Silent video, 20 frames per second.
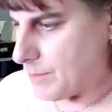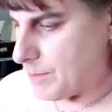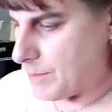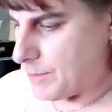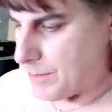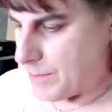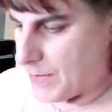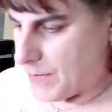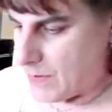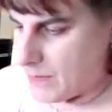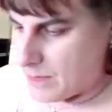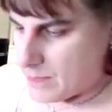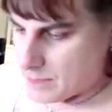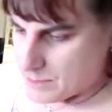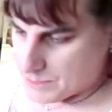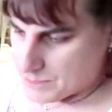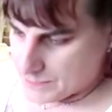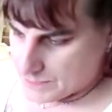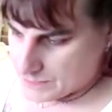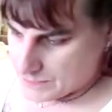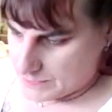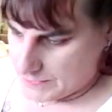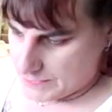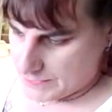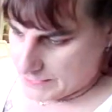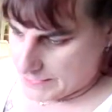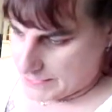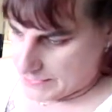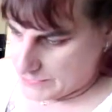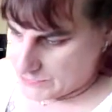pump
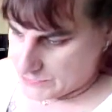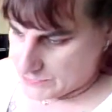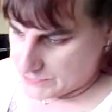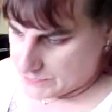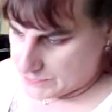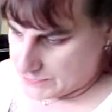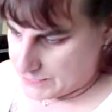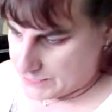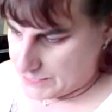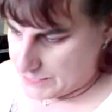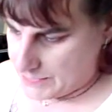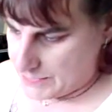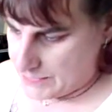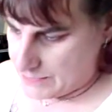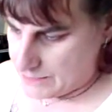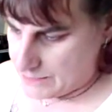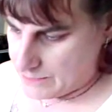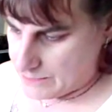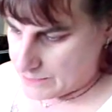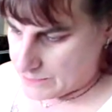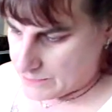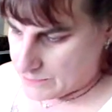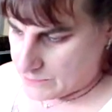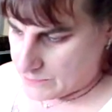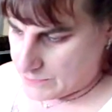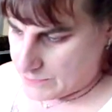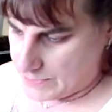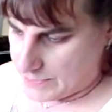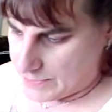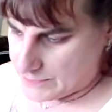engages into here, so
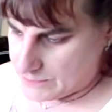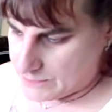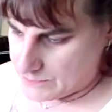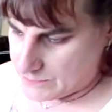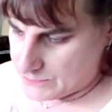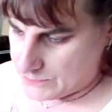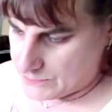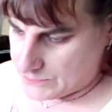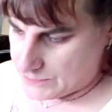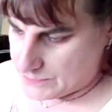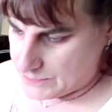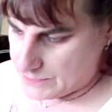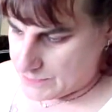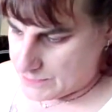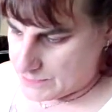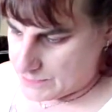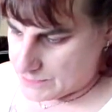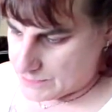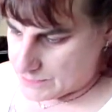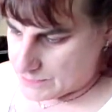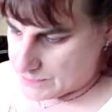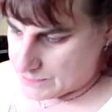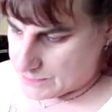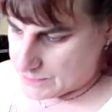we had to loosen this,